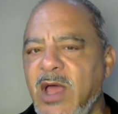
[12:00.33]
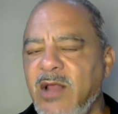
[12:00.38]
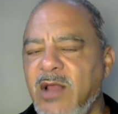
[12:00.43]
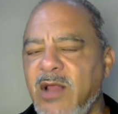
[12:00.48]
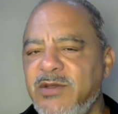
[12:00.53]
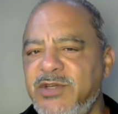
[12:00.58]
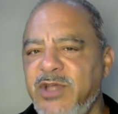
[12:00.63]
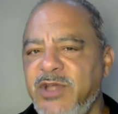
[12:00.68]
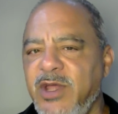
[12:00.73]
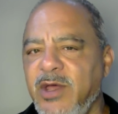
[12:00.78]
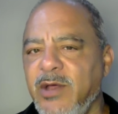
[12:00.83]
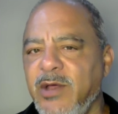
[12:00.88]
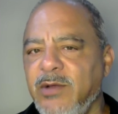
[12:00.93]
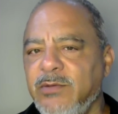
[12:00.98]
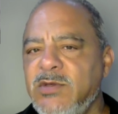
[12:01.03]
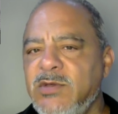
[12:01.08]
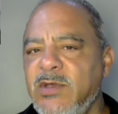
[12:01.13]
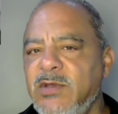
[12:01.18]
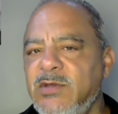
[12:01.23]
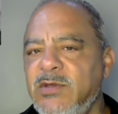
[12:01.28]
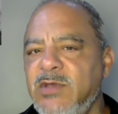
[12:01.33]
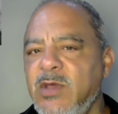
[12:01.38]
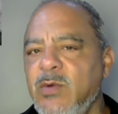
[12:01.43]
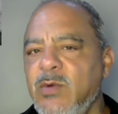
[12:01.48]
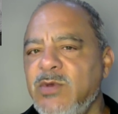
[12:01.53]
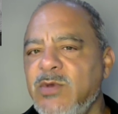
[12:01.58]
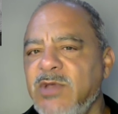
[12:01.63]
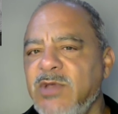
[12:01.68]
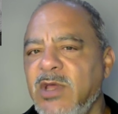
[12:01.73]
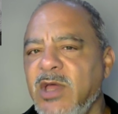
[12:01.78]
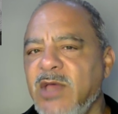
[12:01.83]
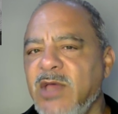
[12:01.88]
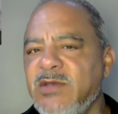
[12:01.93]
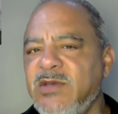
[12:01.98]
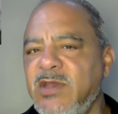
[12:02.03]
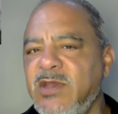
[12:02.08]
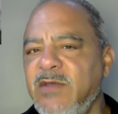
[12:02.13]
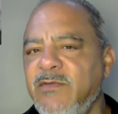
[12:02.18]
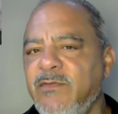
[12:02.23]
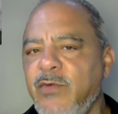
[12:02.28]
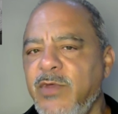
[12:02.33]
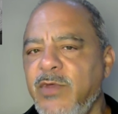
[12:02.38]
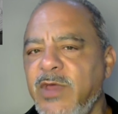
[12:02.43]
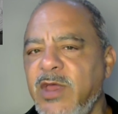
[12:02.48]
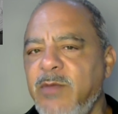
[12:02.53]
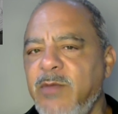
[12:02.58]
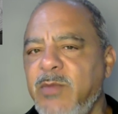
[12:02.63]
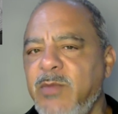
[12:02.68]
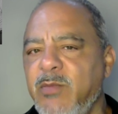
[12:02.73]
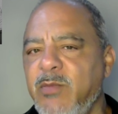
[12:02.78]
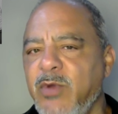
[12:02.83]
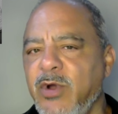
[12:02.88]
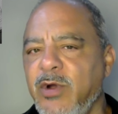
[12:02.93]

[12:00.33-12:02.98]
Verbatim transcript: out of jail, since he was in custody for the Hinman